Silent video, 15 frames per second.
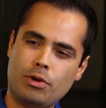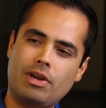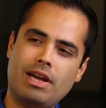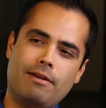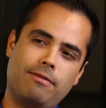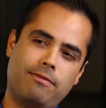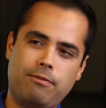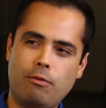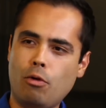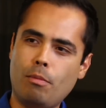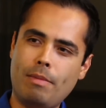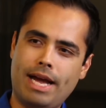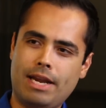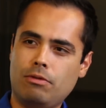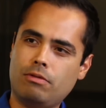where you have full
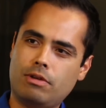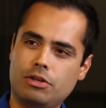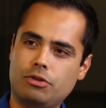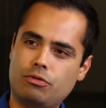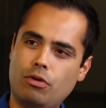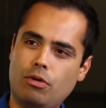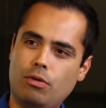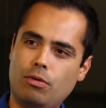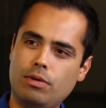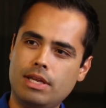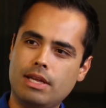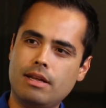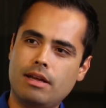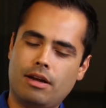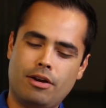manual control,
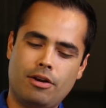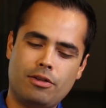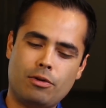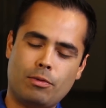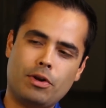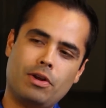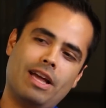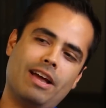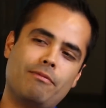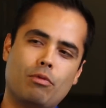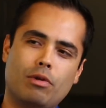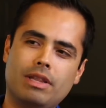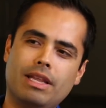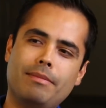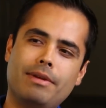another where you have
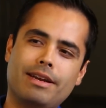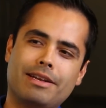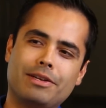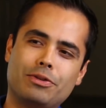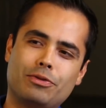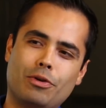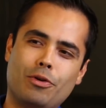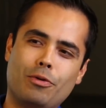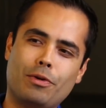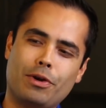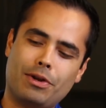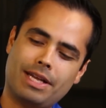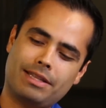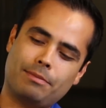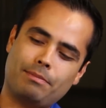more limited control, where
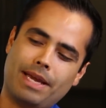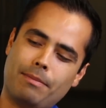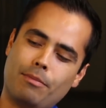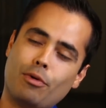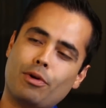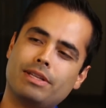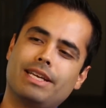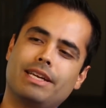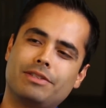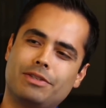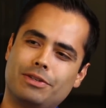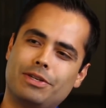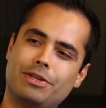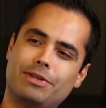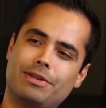you get to pay more
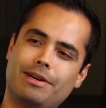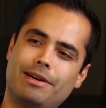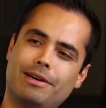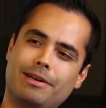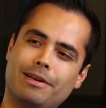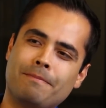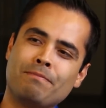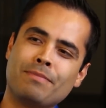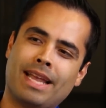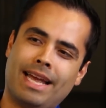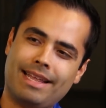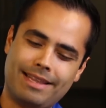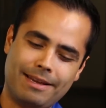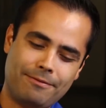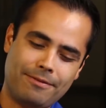attention to your dog,
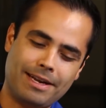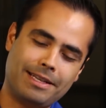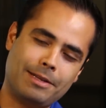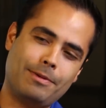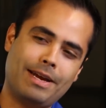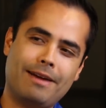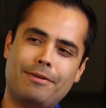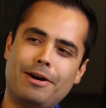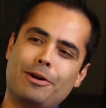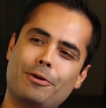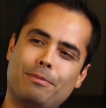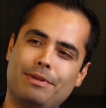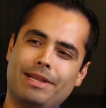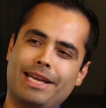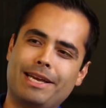and then finally we have
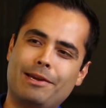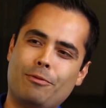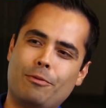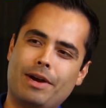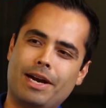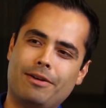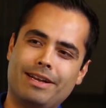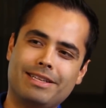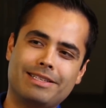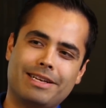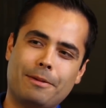autoplay, where it's